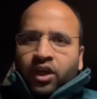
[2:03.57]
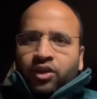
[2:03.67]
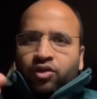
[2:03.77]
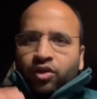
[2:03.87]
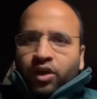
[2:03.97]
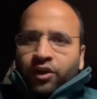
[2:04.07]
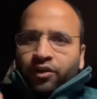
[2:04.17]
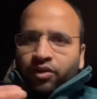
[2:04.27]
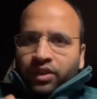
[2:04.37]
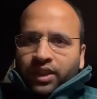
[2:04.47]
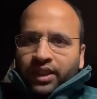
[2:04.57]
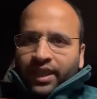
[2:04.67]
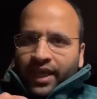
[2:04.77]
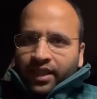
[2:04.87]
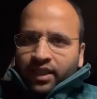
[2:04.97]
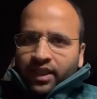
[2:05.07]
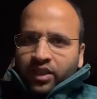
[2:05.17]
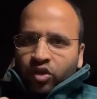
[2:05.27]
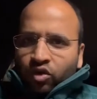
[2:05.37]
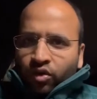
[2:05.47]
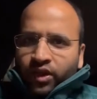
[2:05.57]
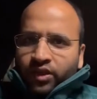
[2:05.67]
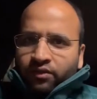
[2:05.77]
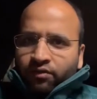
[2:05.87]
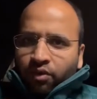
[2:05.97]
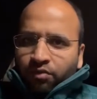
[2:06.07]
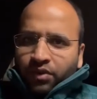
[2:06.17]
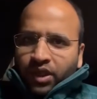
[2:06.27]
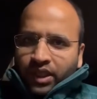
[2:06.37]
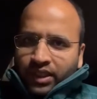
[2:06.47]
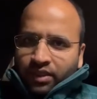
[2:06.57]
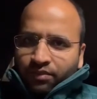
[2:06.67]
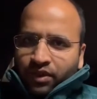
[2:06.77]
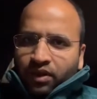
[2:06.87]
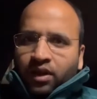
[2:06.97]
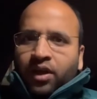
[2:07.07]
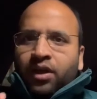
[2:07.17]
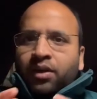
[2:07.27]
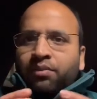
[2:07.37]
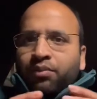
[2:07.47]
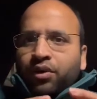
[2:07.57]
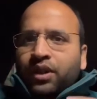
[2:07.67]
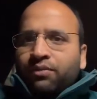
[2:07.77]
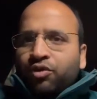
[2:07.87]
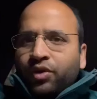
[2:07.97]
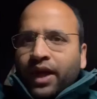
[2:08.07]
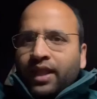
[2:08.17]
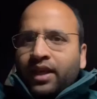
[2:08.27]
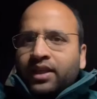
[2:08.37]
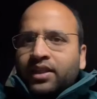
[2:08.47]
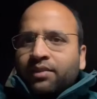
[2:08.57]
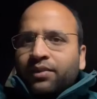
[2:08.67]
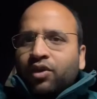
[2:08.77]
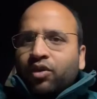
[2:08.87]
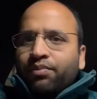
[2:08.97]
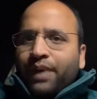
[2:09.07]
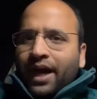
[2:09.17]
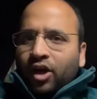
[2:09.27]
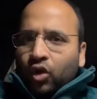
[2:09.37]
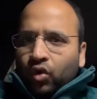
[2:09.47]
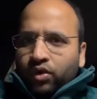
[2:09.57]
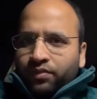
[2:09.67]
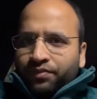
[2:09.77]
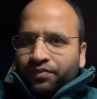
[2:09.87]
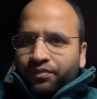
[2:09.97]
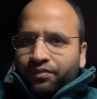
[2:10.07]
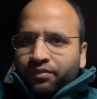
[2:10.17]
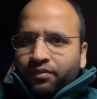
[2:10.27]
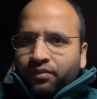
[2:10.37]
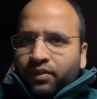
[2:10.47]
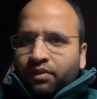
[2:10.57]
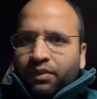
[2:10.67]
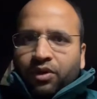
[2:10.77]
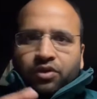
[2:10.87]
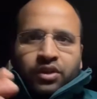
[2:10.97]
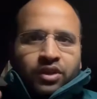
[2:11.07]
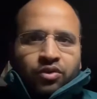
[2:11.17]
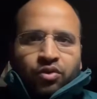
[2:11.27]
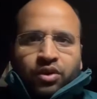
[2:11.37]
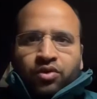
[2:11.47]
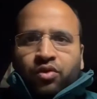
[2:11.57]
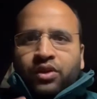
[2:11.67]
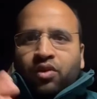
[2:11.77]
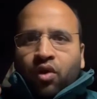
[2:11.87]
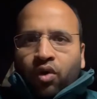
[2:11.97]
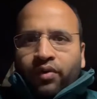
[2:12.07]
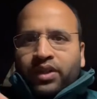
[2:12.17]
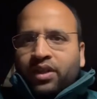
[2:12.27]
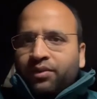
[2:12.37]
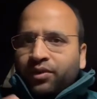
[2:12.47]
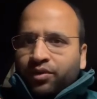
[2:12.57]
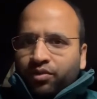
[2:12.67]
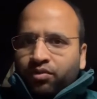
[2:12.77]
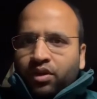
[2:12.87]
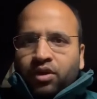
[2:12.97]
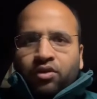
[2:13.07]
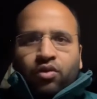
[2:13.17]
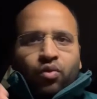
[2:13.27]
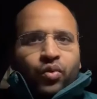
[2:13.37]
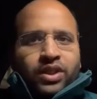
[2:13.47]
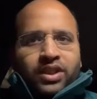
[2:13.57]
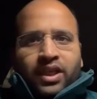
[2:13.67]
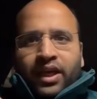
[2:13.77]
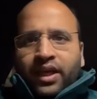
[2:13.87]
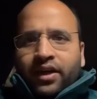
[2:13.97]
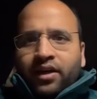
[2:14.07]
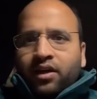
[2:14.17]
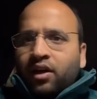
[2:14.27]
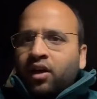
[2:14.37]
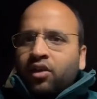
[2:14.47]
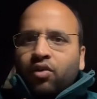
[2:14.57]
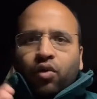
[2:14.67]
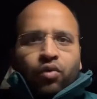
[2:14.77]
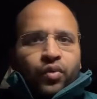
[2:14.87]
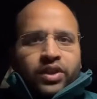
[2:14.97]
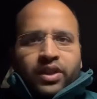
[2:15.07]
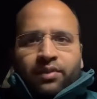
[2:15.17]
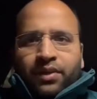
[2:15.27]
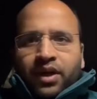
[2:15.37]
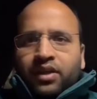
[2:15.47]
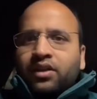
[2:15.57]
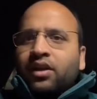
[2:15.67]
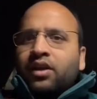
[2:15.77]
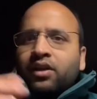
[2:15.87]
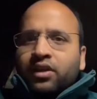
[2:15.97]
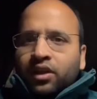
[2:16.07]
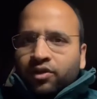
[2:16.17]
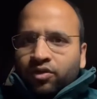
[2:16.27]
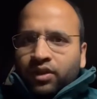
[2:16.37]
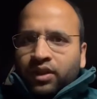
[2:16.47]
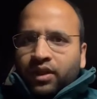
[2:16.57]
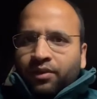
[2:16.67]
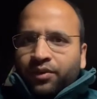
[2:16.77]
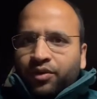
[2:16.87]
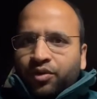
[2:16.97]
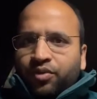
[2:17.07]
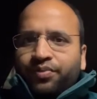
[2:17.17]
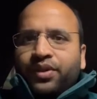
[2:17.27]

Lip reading: So you continuously take these stories from customer, put them together in something called backlog, because these user stories are always coming to you, not once in a year, not once in a month, continuously coming to you.